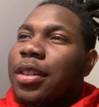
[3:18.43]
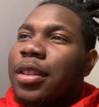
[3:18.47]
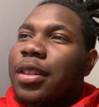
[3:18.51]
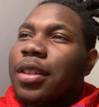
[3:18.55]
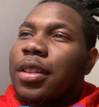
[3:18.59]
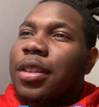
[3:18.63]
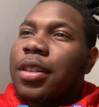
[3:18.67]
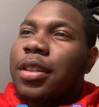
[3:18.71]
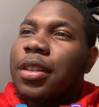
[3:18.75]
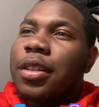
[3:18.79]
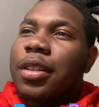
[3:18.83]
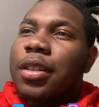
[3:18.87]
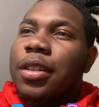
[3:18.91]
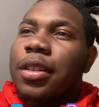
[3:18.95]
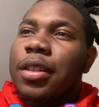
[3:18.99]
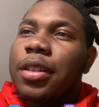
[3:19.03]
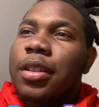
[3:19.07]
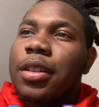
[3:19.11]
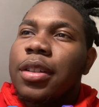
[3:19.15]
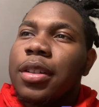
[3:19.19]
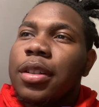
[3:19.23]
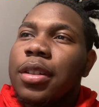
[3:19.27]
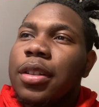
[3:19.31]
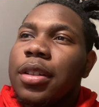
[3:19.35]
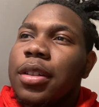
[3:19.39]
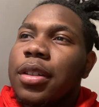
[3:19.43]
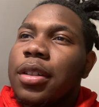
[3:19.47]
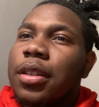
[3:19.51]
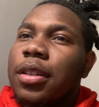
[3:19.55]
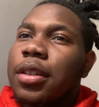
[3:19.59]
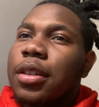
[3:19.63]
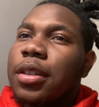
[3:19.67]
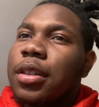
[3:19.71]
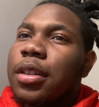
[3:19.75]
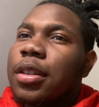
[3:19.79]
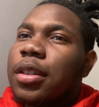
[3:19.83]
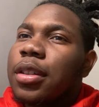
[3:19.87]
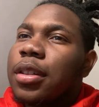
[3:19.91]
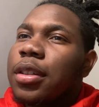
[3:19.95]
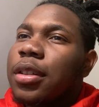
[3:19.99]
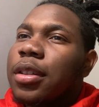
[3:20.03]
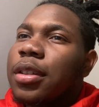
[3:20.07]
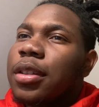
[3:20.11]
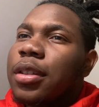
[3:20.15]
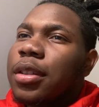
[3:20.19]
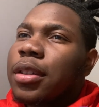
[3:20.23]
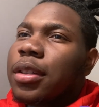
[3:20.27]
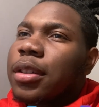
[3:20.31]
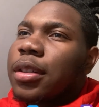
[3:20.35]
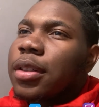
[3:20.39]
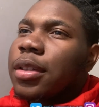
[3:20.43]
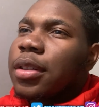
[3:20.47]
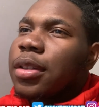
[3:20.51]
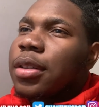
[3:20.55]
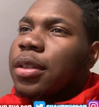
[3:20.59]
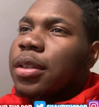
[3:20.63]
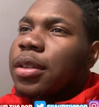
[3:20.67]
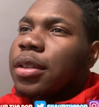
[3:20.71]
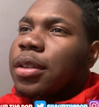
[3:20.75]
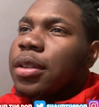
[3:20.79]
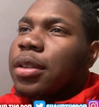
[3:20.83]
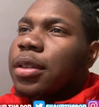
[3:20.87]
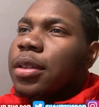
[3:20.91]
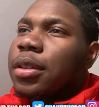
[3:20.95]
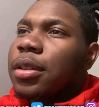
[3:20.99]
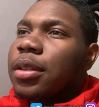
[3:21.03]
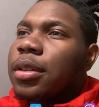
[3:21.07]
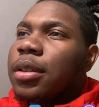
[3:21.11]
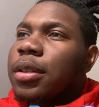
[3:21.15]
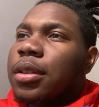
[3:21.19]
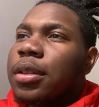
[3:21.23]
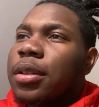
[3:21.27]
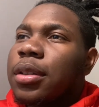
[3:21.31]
Nobody speaks.